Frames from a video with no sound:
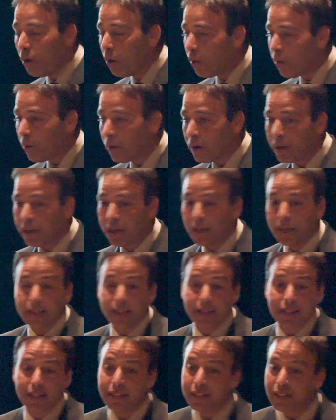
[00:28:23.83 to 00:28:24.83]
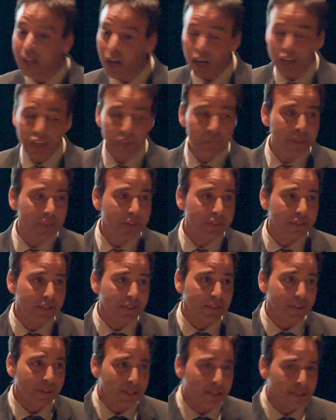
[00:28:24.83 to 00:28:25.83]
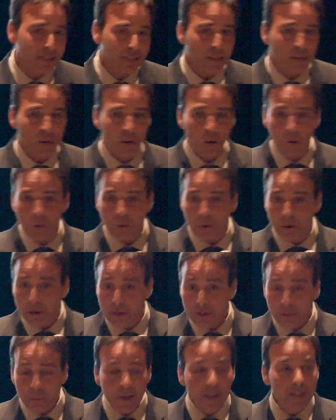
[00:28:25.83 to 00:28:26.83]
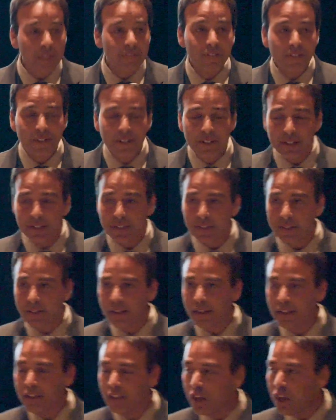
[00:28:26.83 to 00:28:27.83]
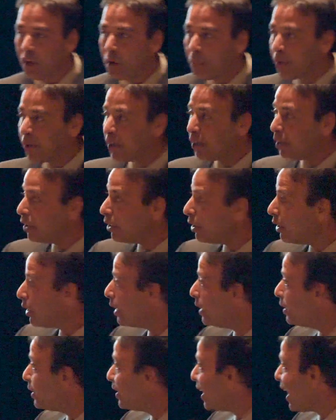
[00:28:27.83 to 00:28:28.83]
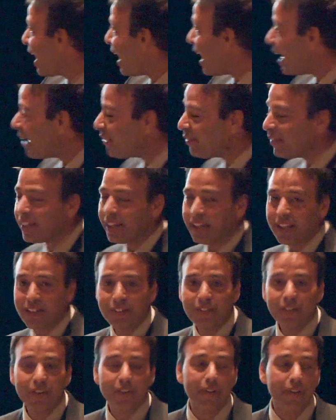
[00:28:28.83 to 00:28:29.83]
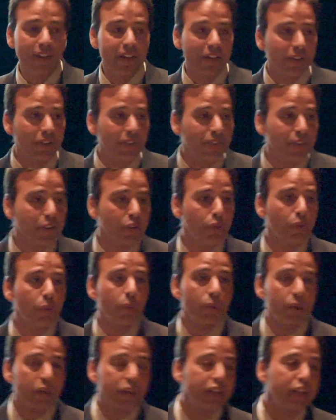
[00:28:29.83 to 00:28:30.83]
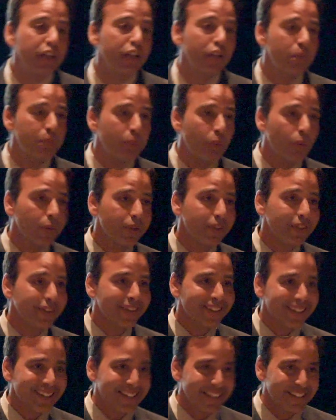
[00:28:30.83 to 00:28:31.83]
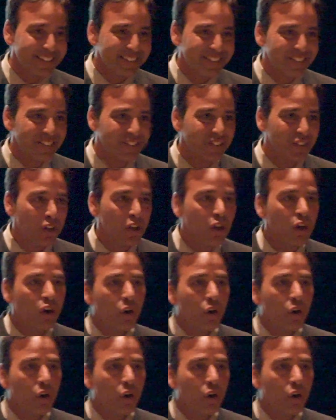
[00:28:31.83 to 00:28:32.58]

or let's talk about this, or whatever it is. But learning to advocate for yourself is a really important skill